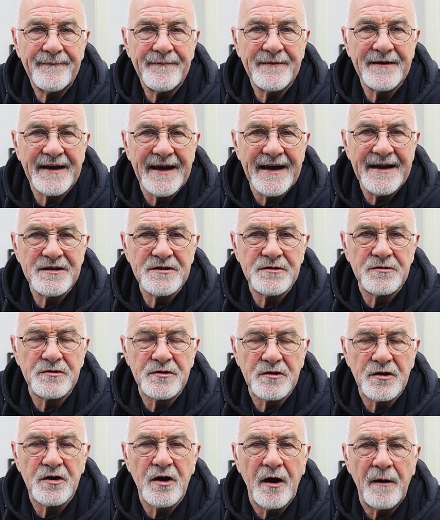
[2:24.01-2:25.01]
Okay, so to
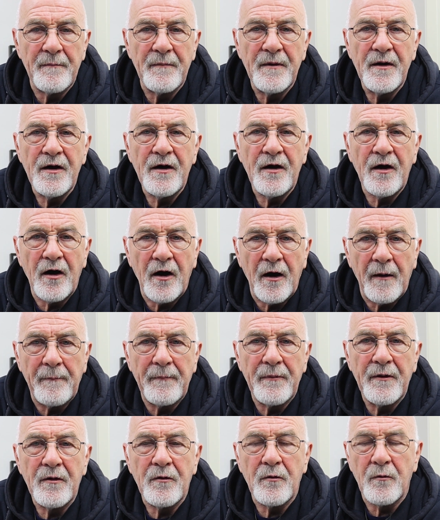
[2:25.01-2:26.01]
come
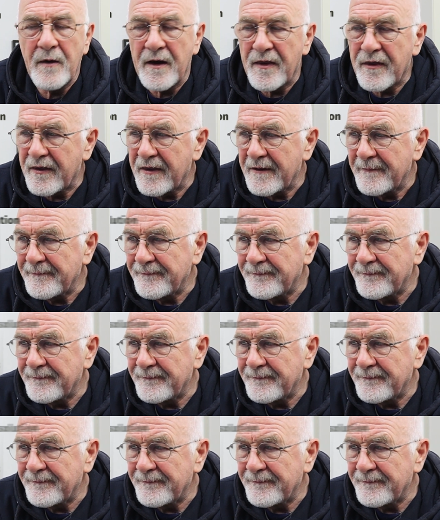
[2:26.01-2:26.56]
up with.